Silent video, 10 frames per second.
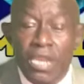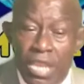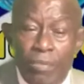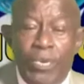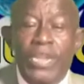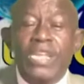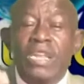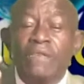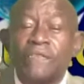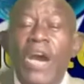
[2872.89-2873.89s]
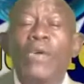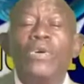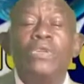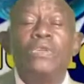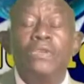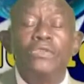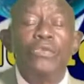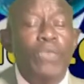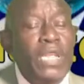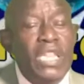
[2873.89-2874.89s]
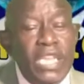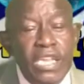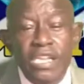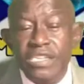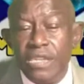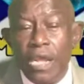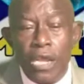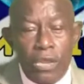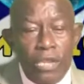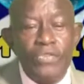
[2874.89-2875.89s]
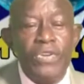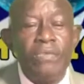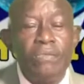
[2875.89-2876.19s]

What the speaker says: and bringing them power to be leaders in our country.